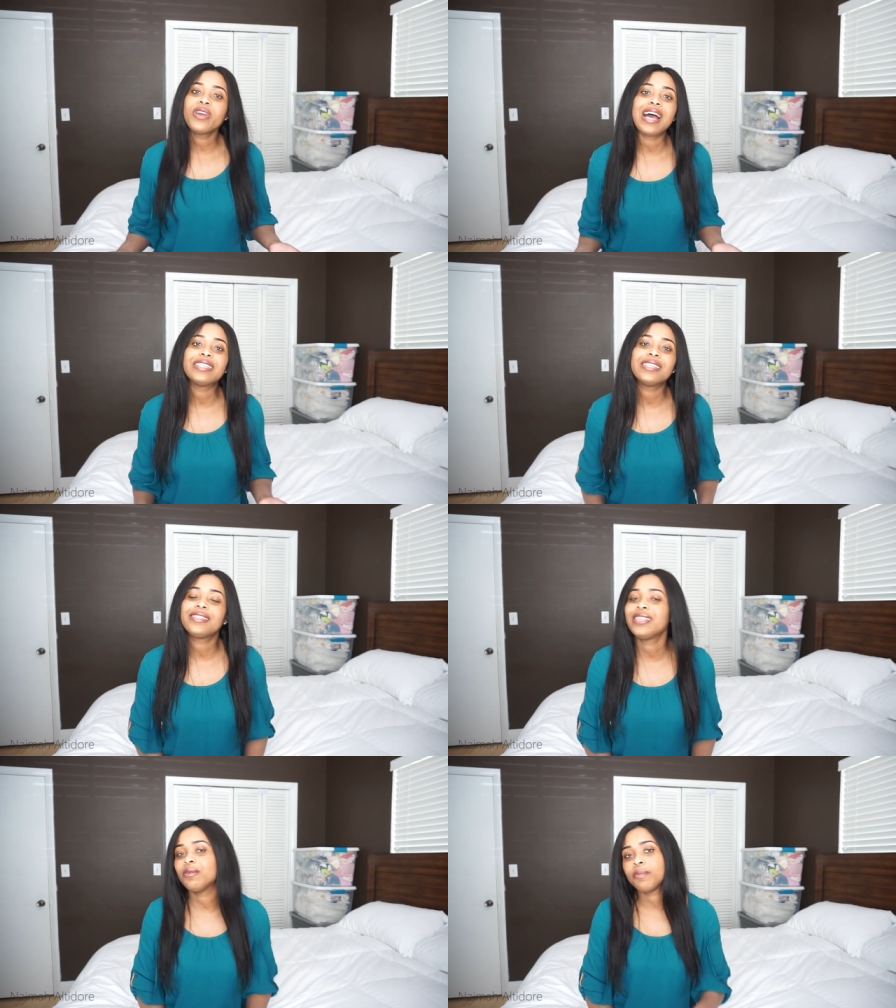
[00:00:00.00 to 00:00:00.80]
who
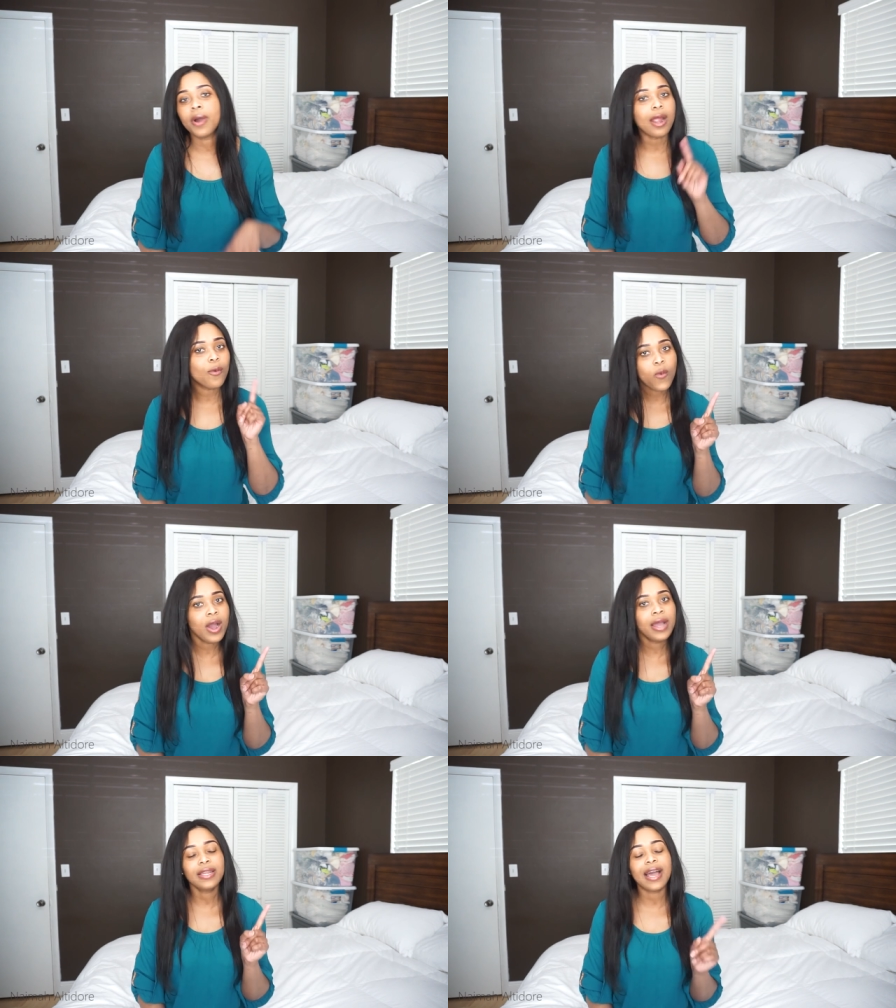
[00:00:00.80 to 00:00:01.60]
hasn't seen part
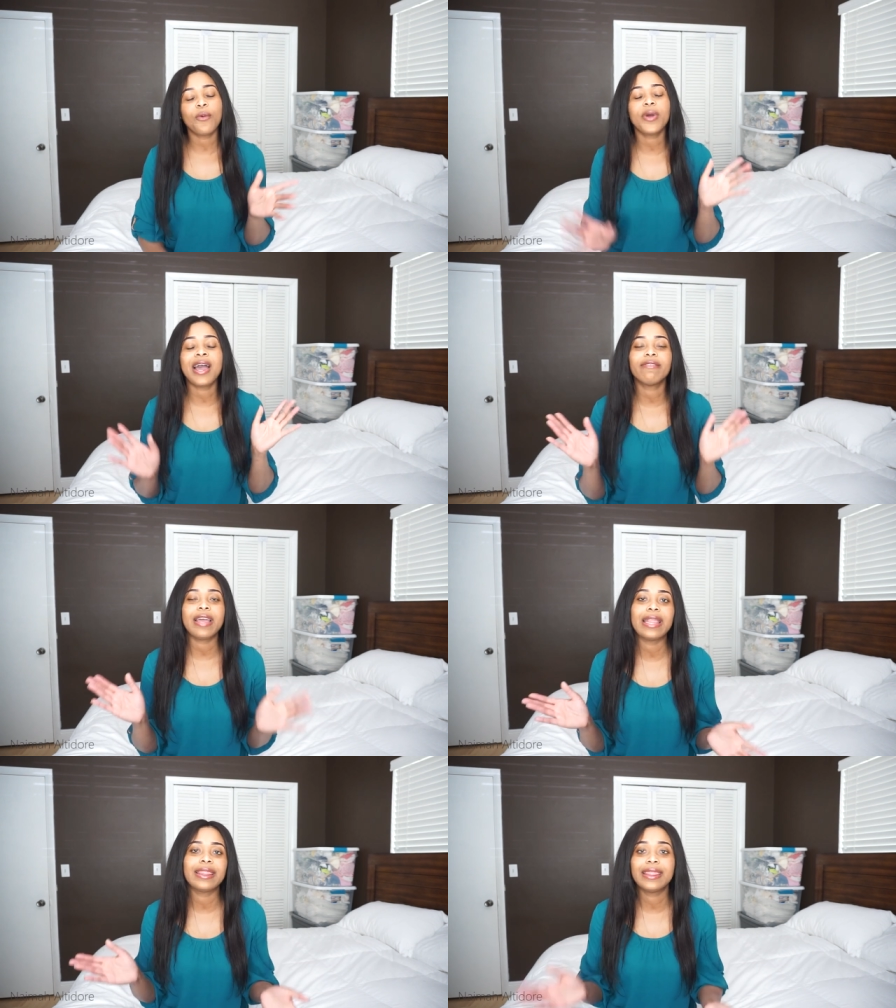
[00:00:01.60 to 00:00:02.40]
one, I will have
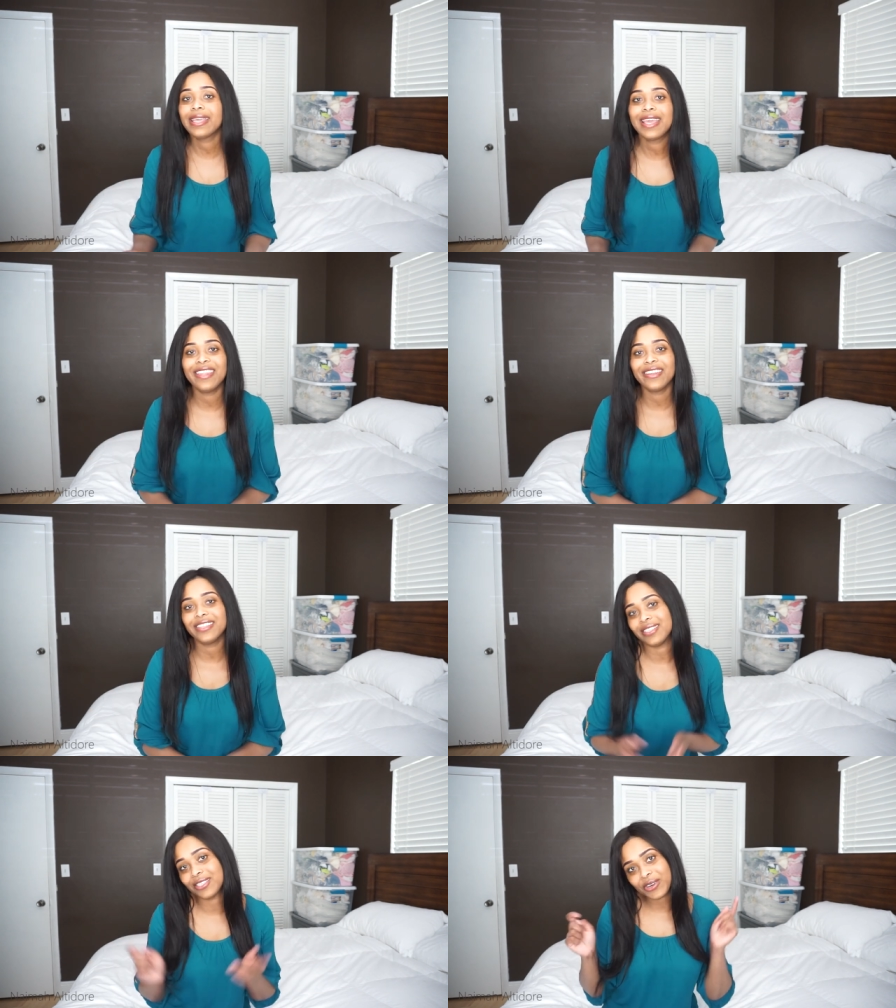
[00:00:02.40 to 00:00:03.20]
a link in the
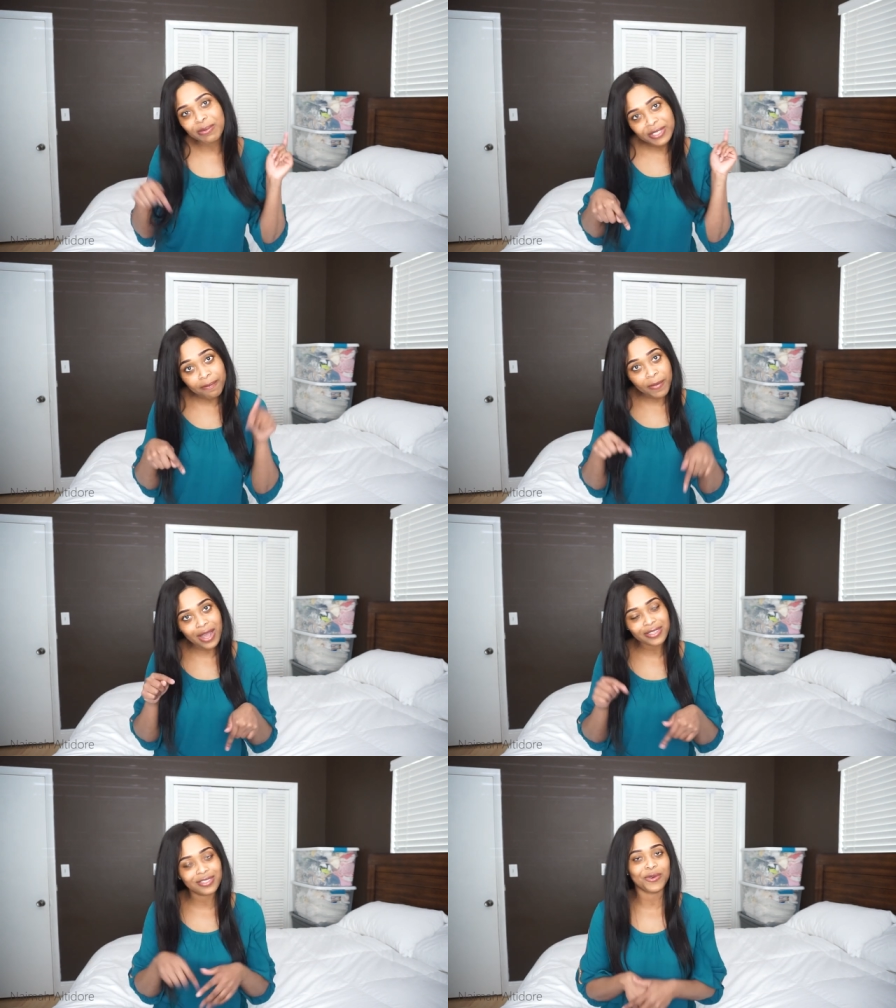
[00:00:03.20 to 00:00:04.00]
description
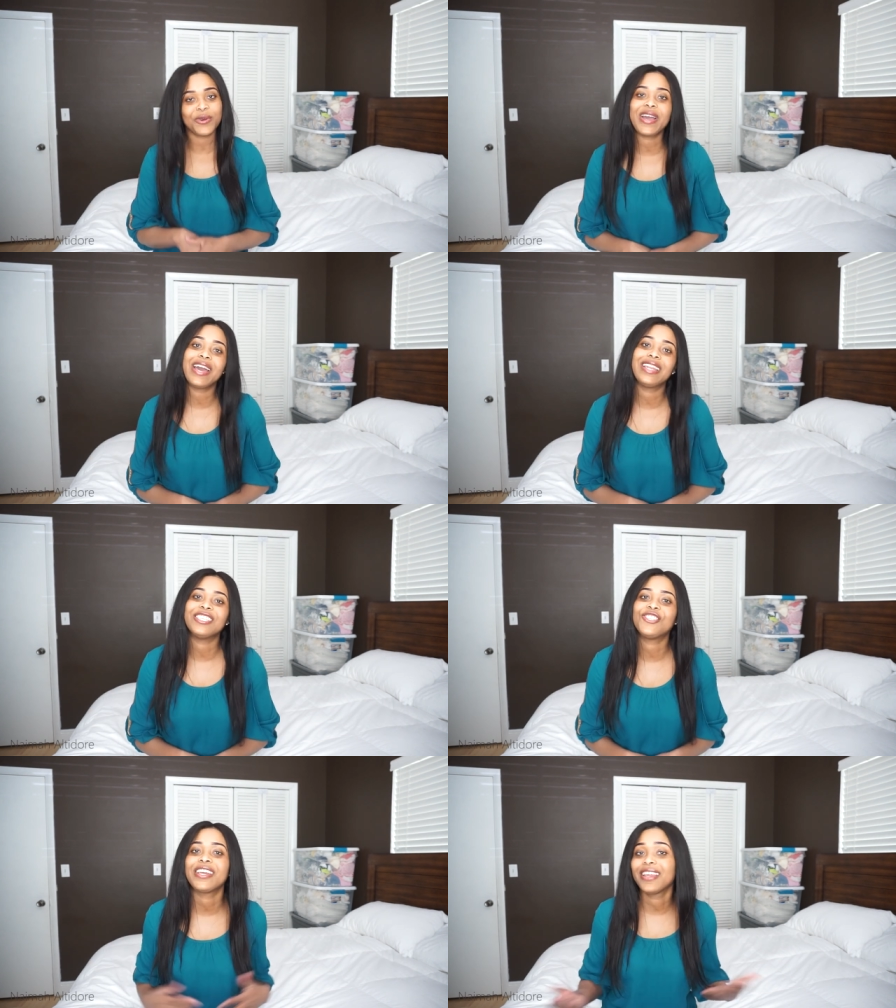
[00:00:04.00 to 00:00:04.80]
box, so go ahead
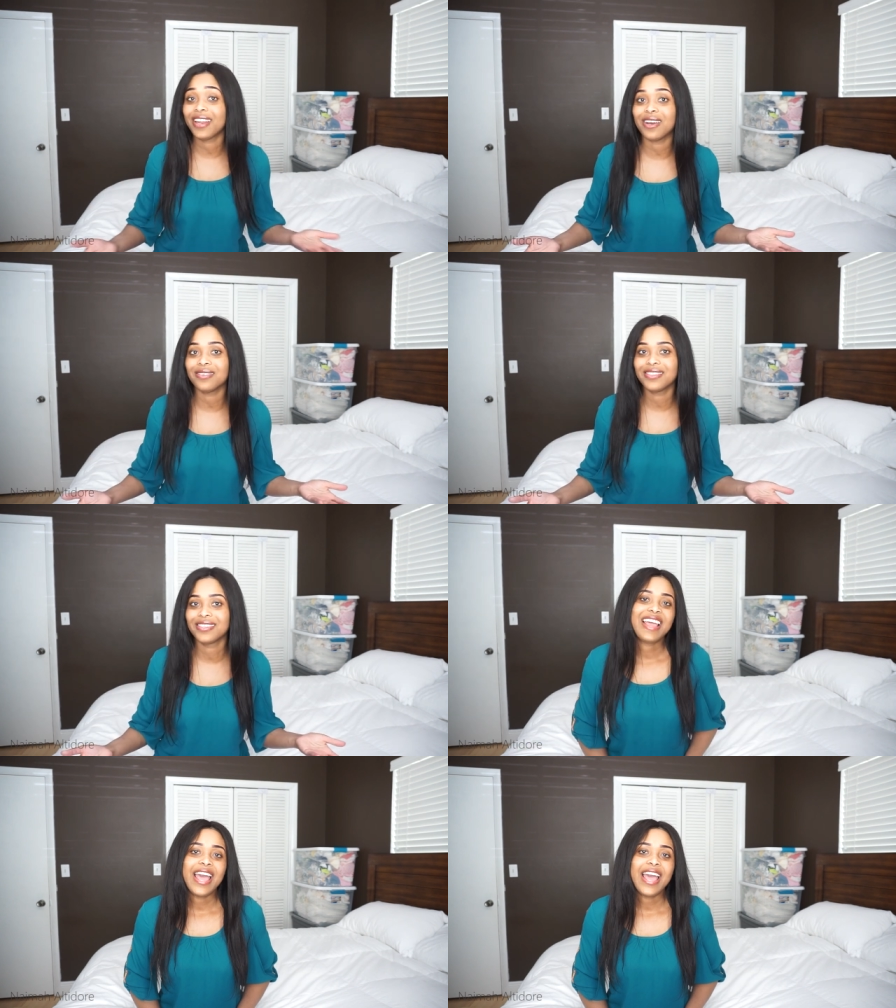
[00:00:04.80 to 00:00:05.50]
and check it out.